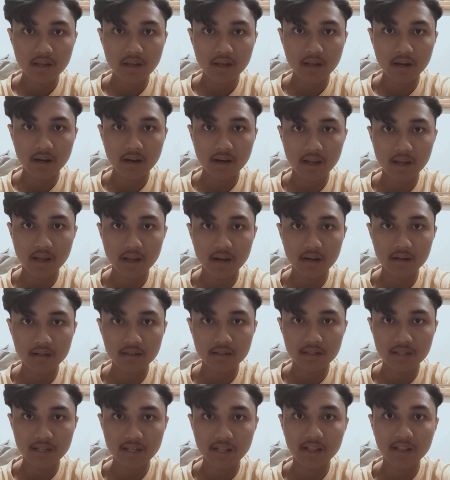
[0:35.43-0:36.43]
and then
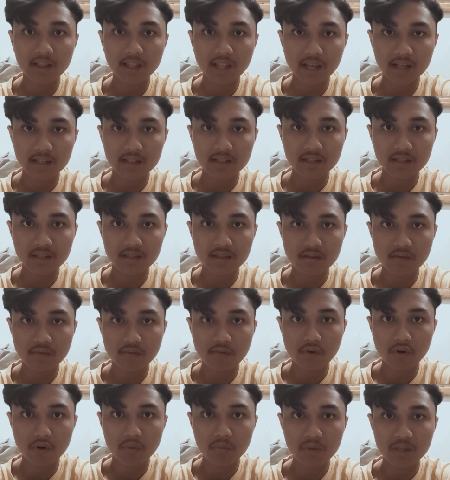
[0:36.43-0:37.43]
syntax is the
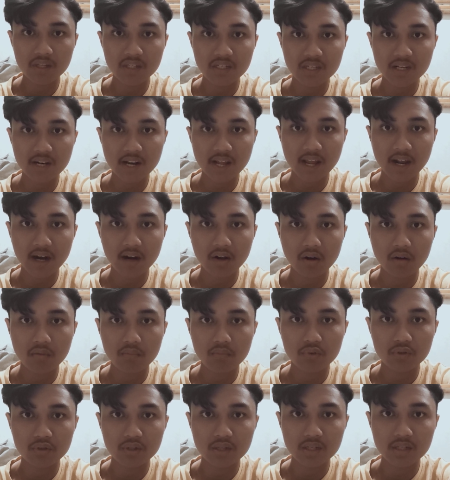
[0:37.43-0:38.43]
formation and
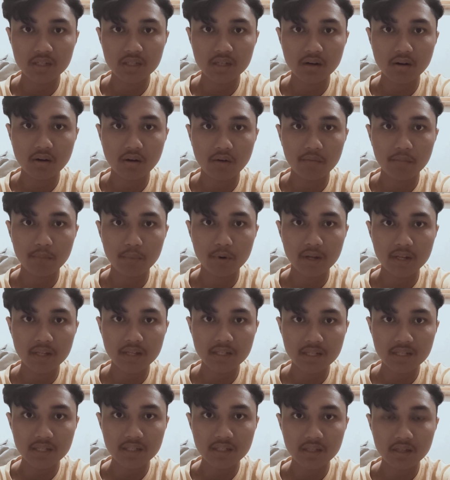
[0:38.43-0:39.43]
composition of
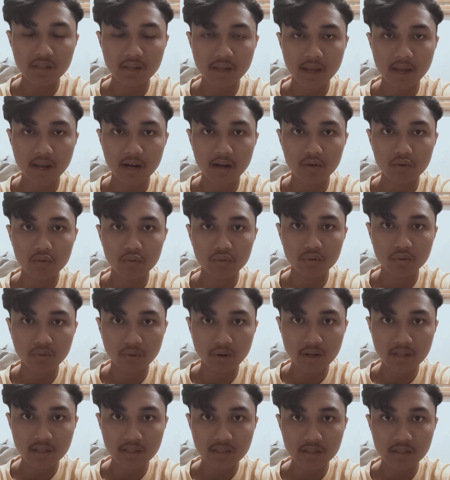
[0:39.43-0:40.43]
phrases and
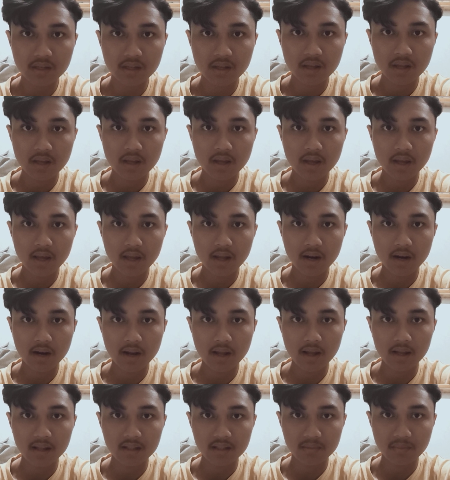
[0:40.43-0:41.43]
utterance, and
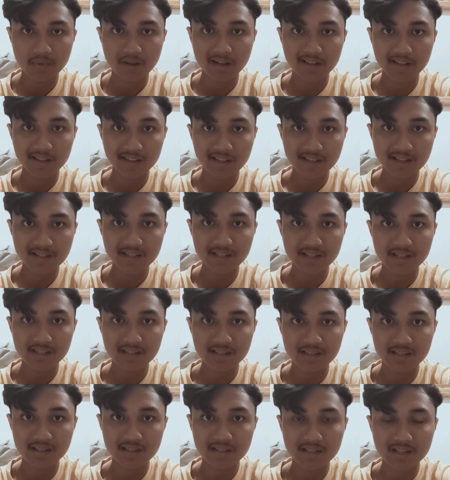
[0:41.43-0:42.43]
then semantics
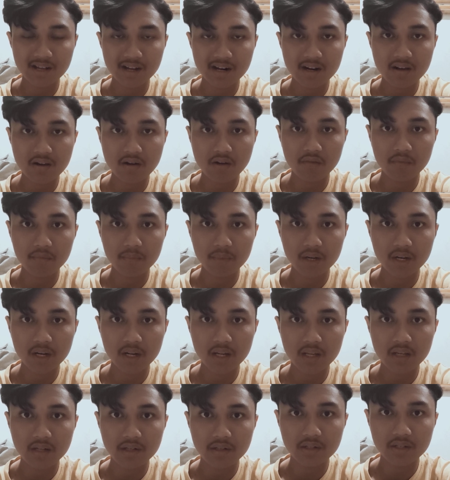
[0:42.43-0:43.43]
is the study of
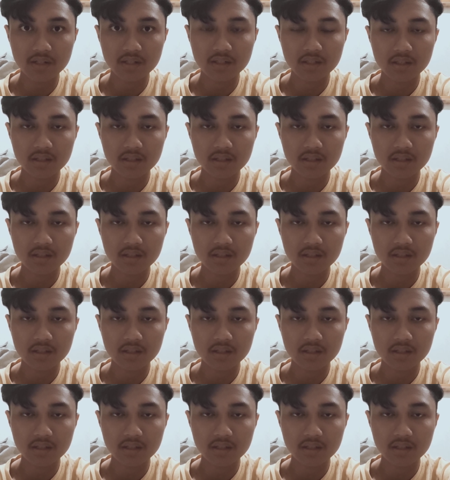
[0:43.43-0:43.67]
meaning.